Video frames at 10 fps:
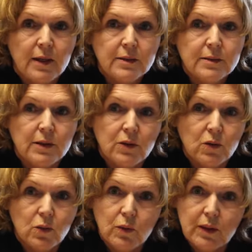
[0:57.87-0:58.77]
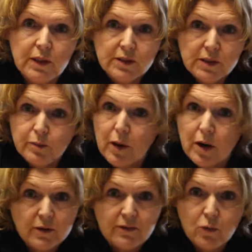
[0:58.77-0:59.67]
So it is
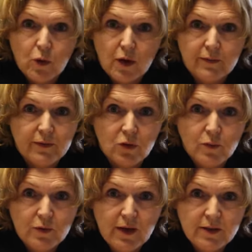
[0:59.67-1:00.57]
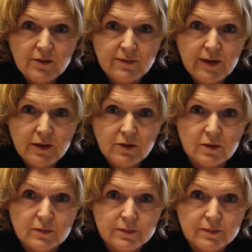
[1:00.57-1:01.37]
part of the work of a human rights defender.